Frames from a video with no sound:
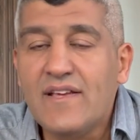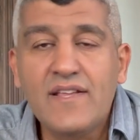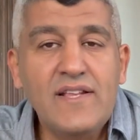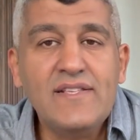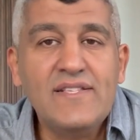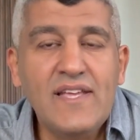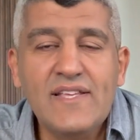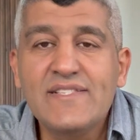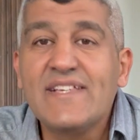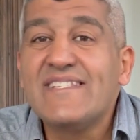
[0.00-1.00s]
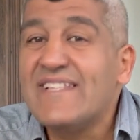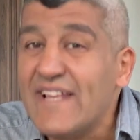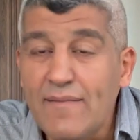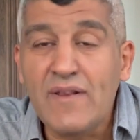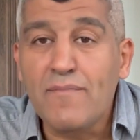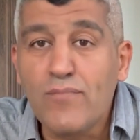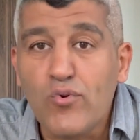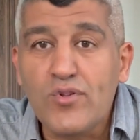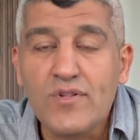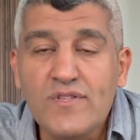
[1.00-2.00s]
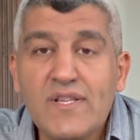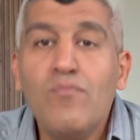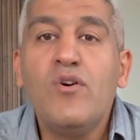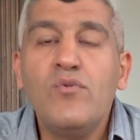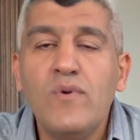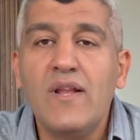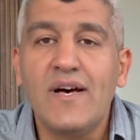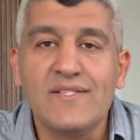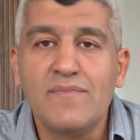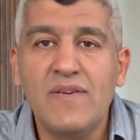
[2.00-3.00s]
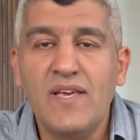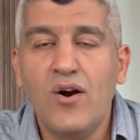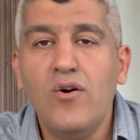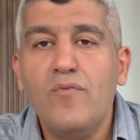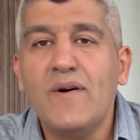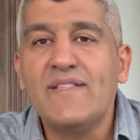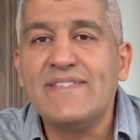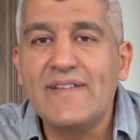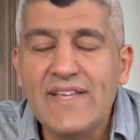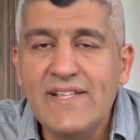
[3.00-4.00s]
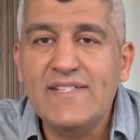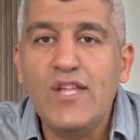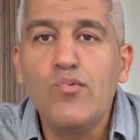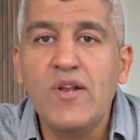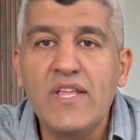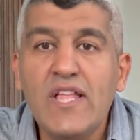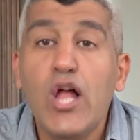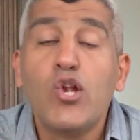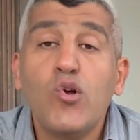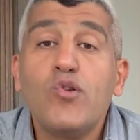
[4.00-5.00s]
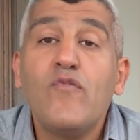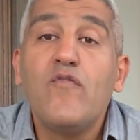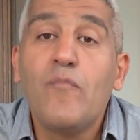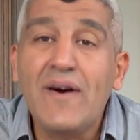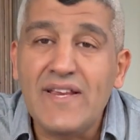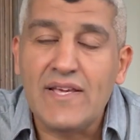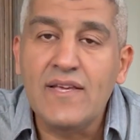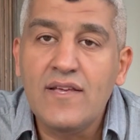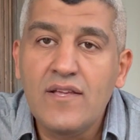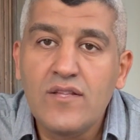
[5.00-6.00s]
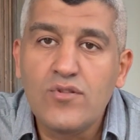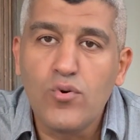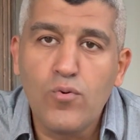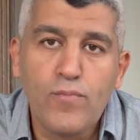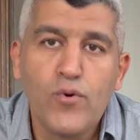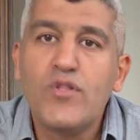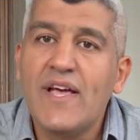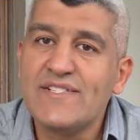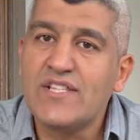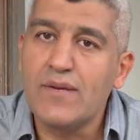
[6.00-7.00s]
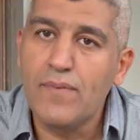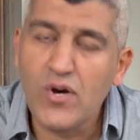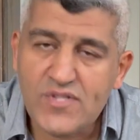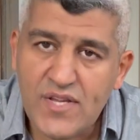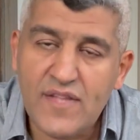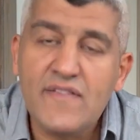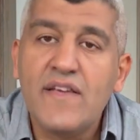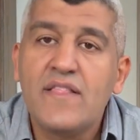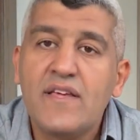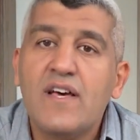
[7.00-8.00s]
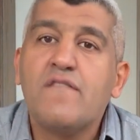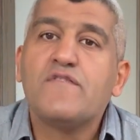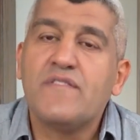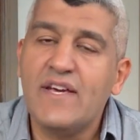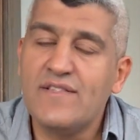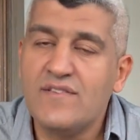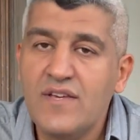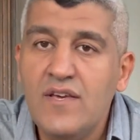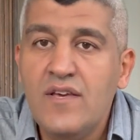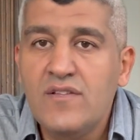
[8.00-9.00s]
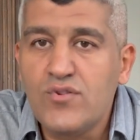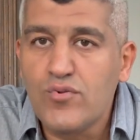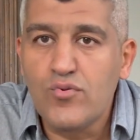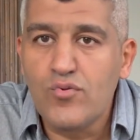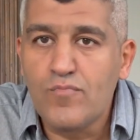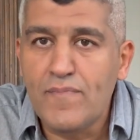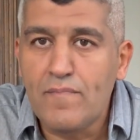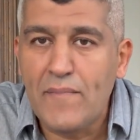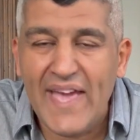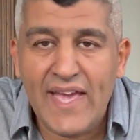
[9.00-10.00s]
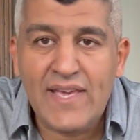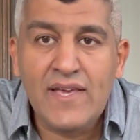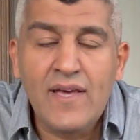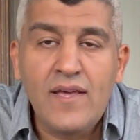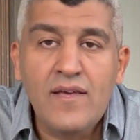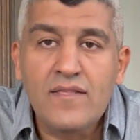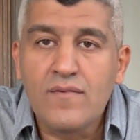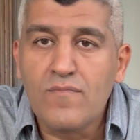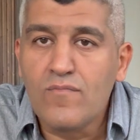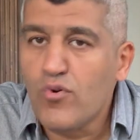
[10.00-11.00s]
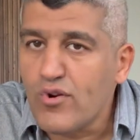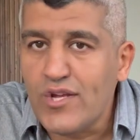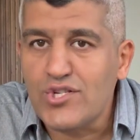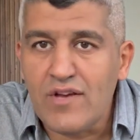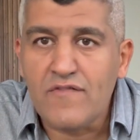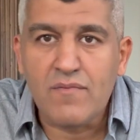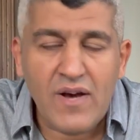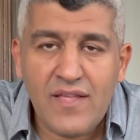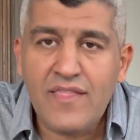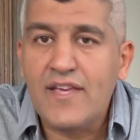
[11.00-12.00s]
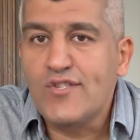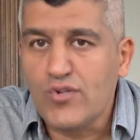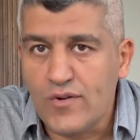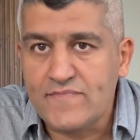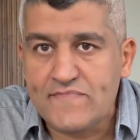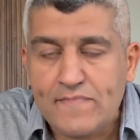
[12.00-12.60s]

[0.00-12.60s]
Real estate is extremely important. Someone will ask me, oh, but real estate will need a lot of money to put as a deposit, and then after that to pay the mortgage every month and so on.